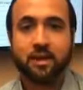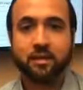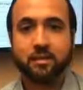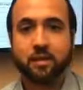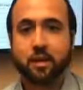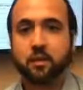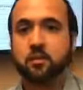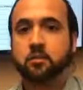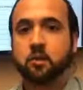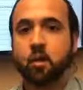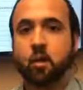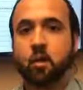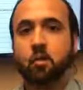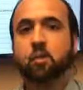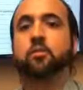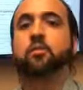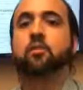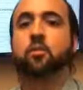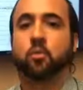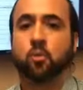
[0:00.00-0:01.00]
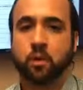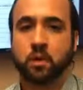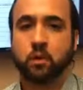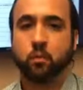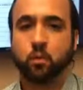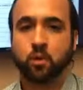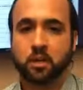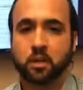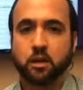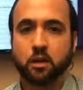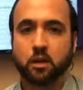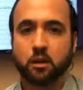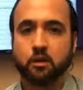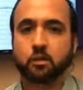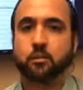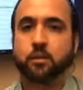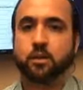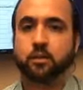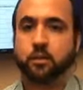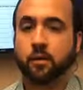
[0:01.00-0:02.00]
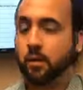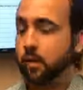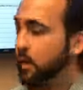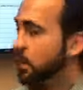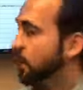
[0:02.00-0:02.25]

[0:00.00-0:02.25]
That is also a winning argument.